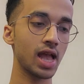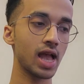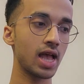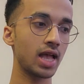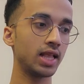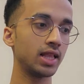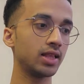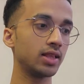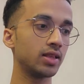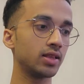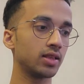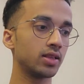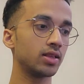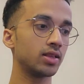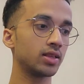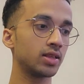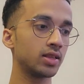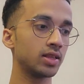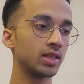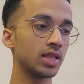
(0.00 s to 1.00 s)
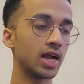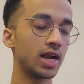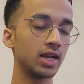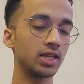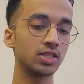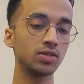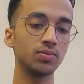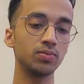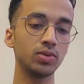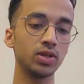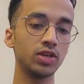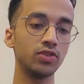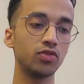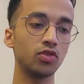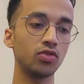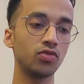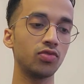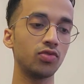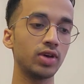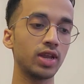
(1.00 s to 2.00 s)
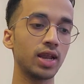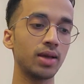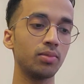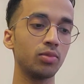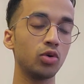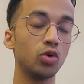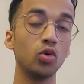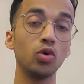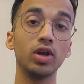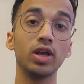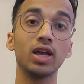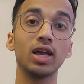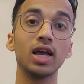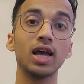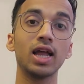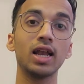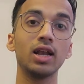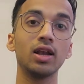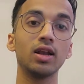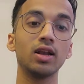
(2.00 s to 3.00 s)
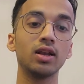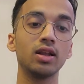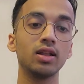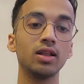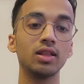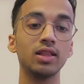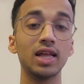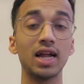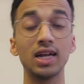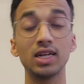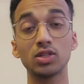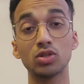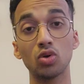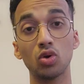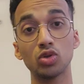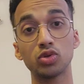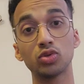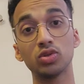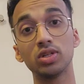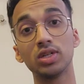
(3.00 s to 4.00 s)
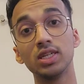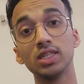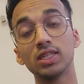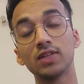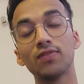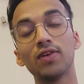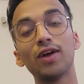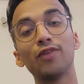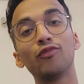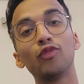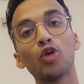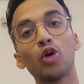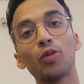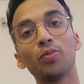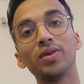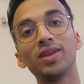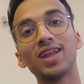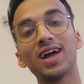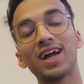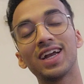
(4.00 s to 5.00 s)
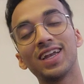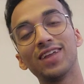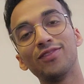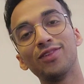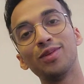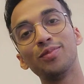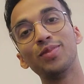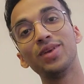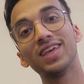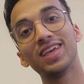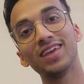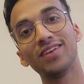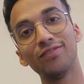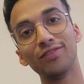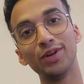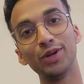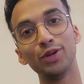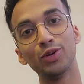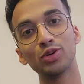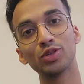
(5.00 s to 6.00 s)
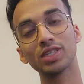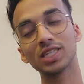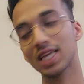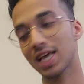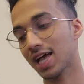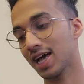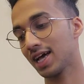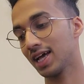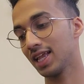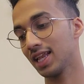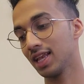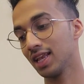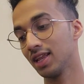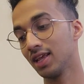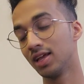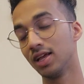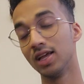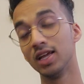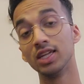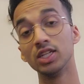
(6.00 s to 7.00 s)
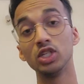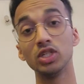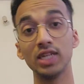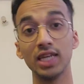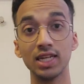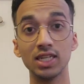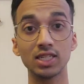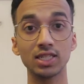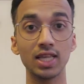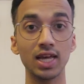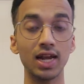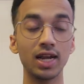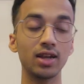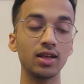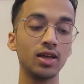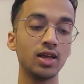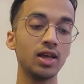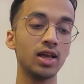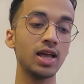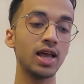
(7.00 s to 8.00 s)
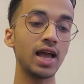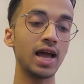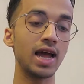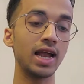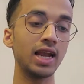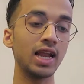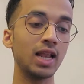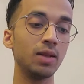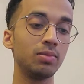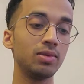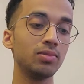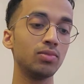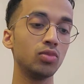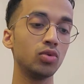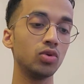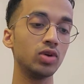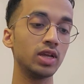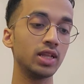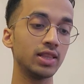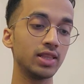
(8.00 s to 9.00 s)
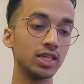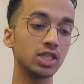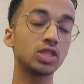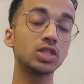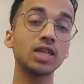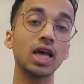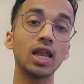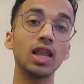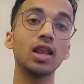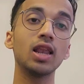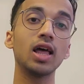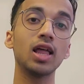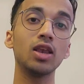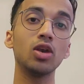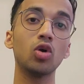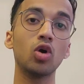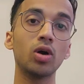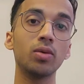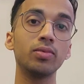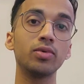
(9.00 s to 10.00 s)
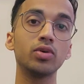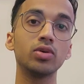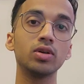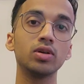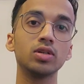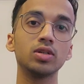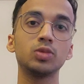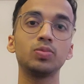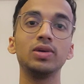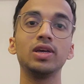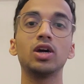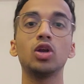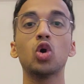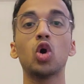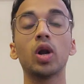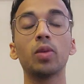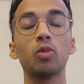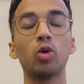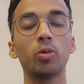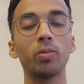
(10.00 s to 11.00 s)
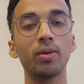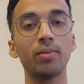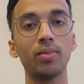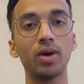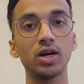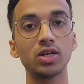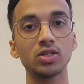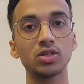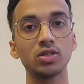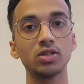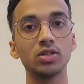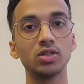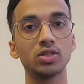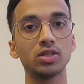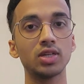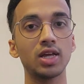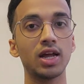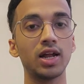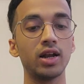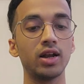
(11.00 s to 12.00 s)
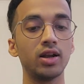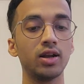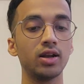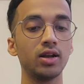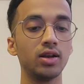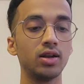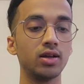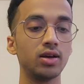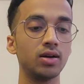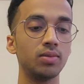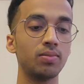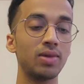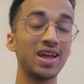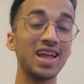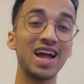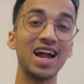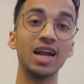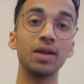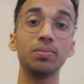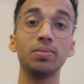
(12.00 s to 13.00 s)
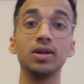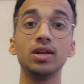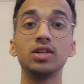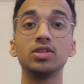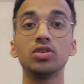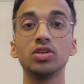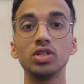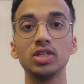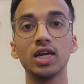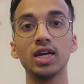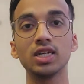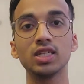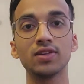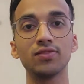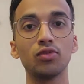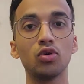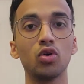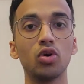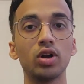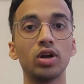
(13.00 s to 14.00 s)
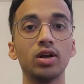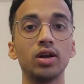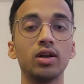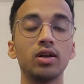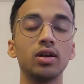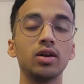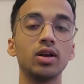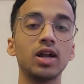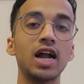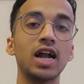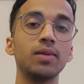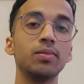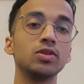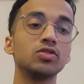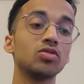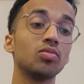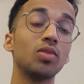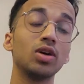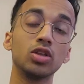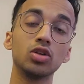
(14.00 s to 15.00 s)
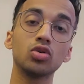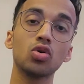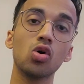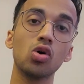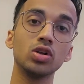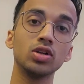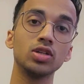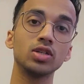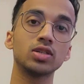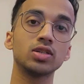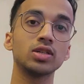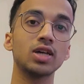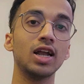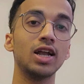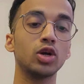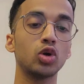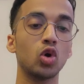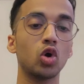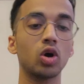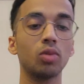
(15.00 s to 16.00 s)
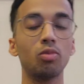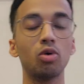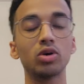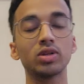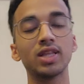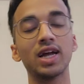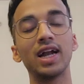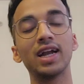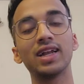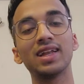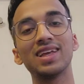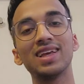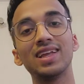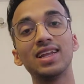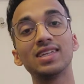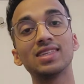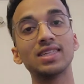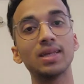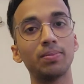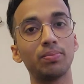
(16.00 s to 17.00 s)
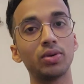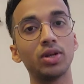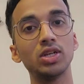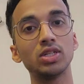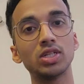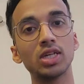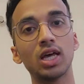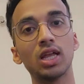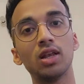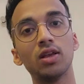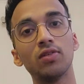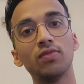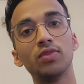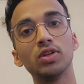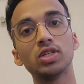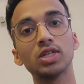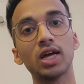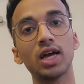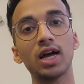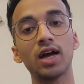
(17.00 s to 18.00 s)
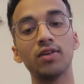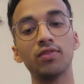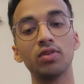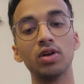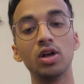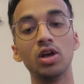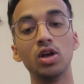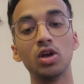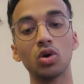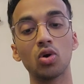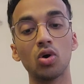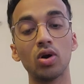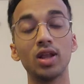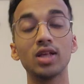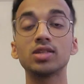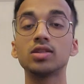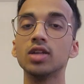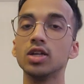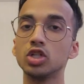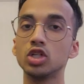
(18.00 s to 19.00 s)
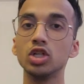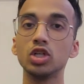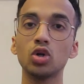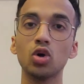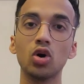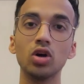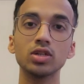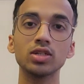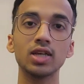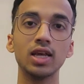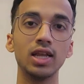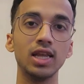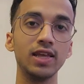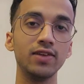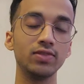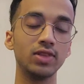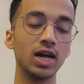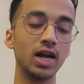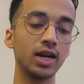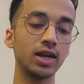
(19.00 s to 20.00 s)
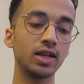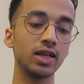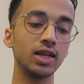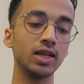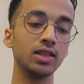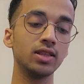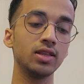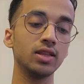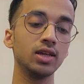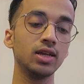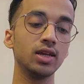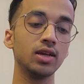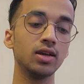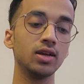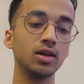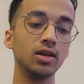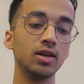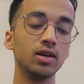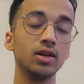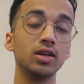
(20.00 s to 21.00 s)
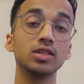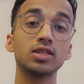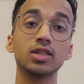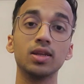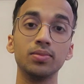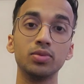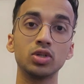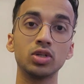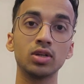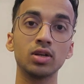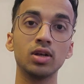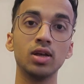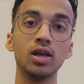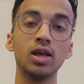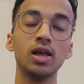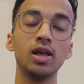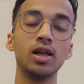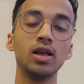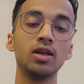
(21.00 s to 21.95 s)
And that is a brief of where I'm going, and that's also the reason why I've not been active in making videos. I'll change that, and I'll be more in this channel. I'll not speak a lot about my master's and my admit subjects. I've gotten admits from other colleges. I'll talk about that in a separate channel which I have called as Nachi Talks. I'll leave that in the description.